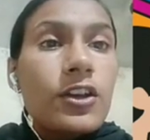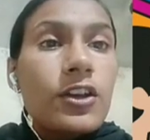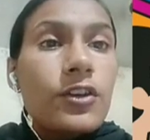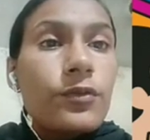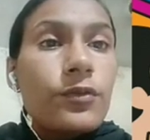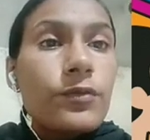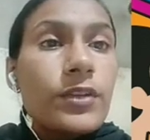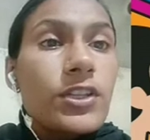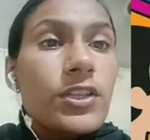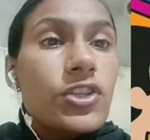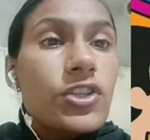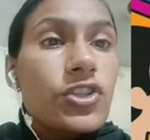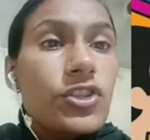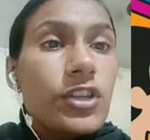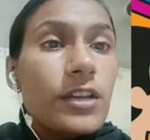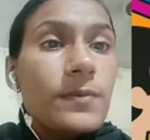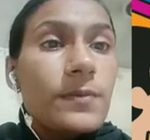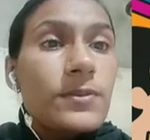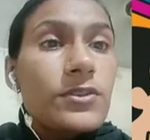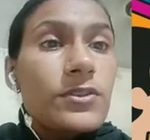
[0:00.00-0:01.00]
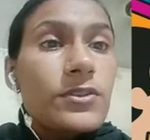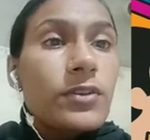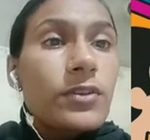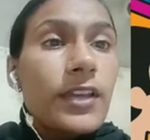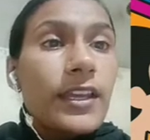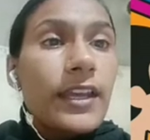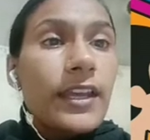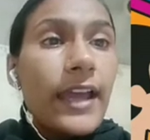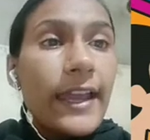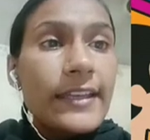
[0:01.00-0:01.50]
Which shapes you
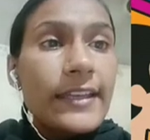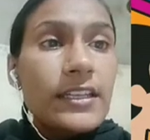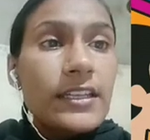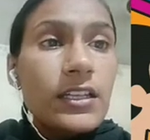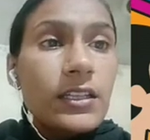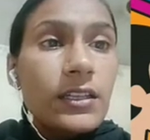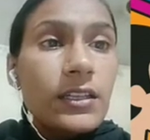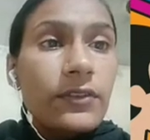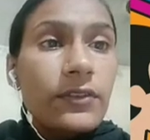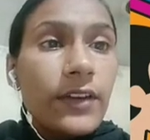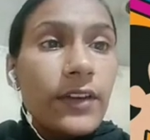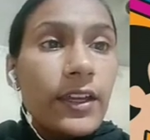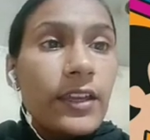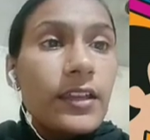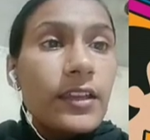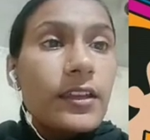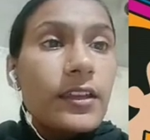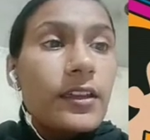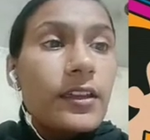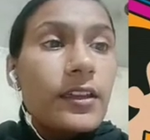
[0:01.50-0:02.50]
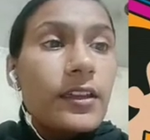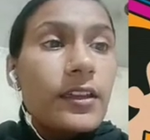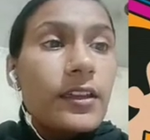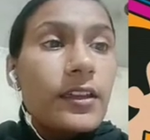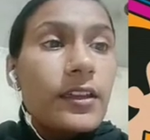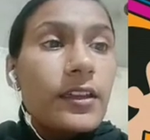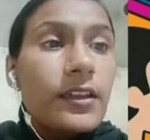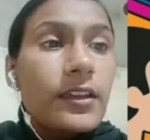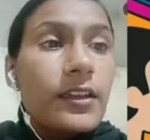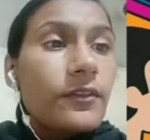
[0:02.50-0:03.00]
can identify
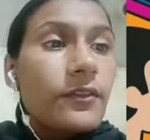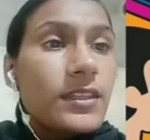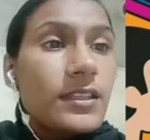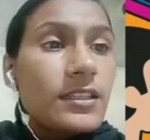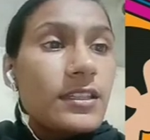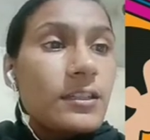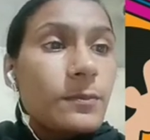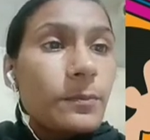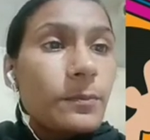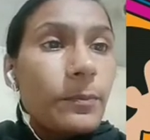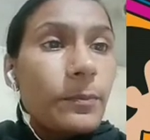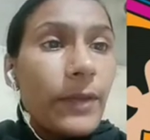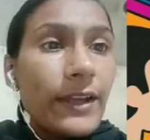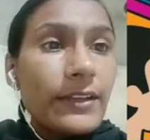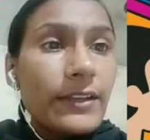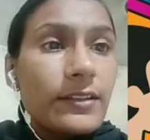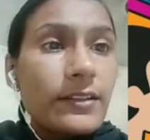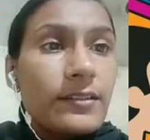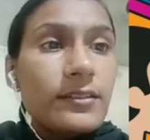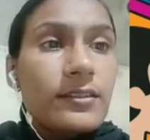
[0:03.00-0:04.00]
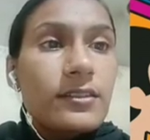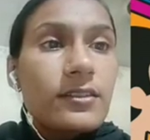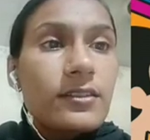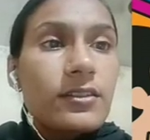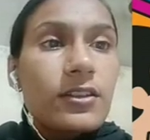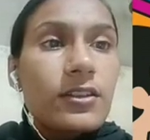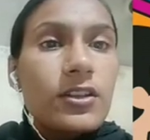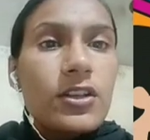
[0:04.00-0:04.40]
from these patterns?